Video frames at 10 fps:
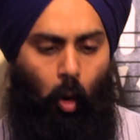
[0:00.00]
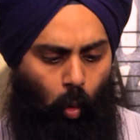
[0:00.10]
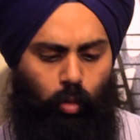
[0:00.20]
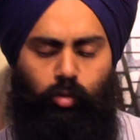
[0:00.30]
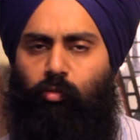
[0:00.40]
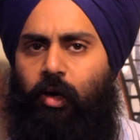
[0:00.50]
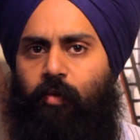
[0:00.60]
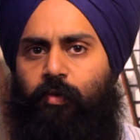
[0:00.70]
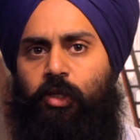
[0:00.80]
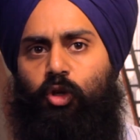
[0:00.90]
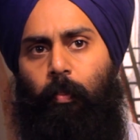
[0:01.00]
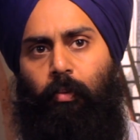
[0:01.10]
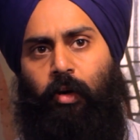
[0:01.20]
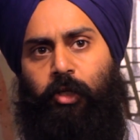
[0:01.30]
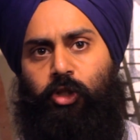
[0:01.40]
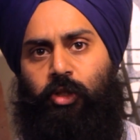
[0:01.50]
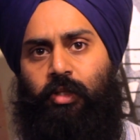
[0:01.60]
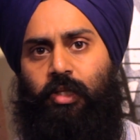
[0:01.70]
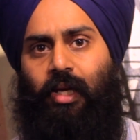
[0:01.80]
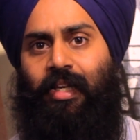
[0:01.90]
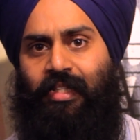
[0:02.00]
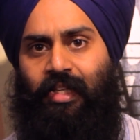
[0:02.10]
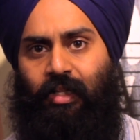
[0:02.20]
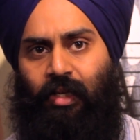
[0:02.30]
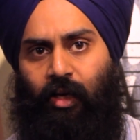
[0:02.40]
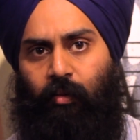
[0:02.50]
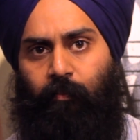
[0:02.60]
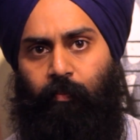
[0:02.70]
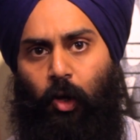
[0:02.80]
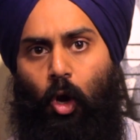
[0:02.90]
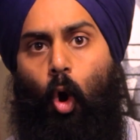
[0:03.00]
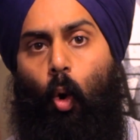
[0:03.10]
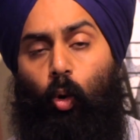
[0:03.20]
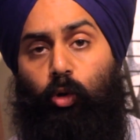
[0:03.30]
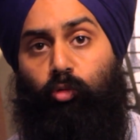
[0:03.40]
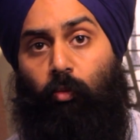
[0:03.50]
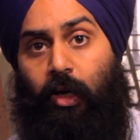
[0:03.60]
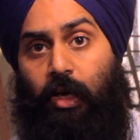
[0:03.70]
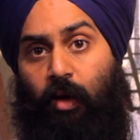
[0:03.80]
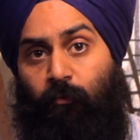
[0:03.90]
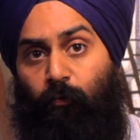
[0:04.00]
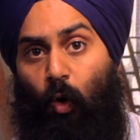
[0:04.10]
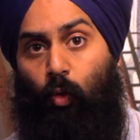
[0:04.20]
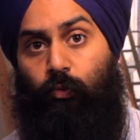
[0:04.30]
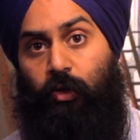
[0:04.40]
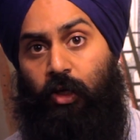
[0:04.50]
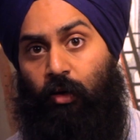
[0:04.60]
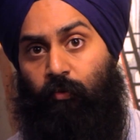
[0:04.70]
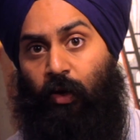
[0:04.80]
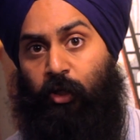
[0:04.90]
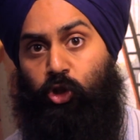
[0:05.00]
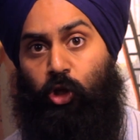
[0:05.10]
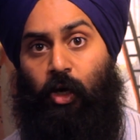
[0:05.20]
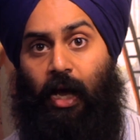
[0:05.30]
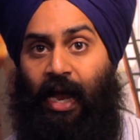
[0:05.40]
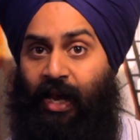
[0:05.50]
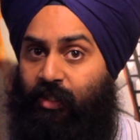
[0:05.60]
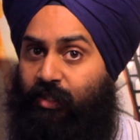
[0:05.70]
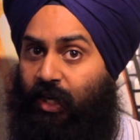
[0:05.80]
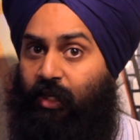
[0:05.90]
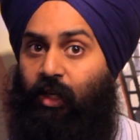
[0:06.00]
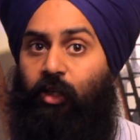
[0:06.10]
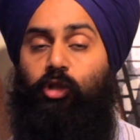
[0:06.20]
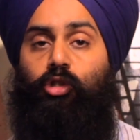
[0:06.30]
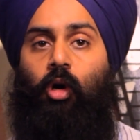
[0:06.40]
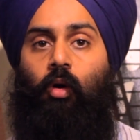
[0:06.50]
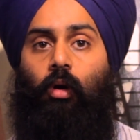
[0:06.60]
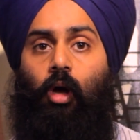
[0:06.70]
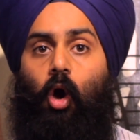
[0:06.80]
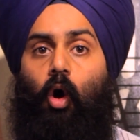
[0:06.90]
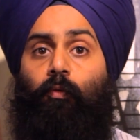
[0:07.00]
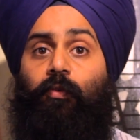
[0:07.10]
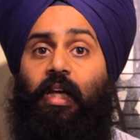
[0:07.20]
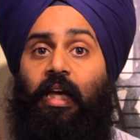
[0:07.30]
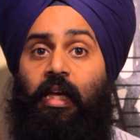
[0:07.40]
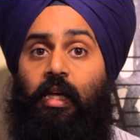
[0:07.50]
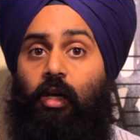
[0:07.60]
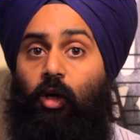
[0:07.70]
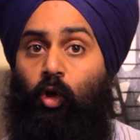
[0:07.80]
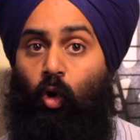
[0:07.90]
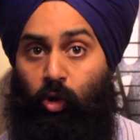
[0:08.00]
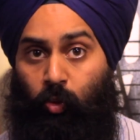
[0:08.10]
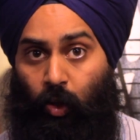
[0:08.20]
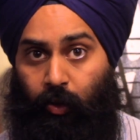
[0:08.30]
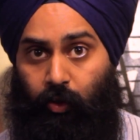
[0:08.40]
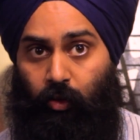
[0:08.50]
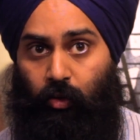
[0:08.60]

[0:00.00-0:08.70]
All three of these operations did that. All three involved the invasion and taking control of key gurdwara.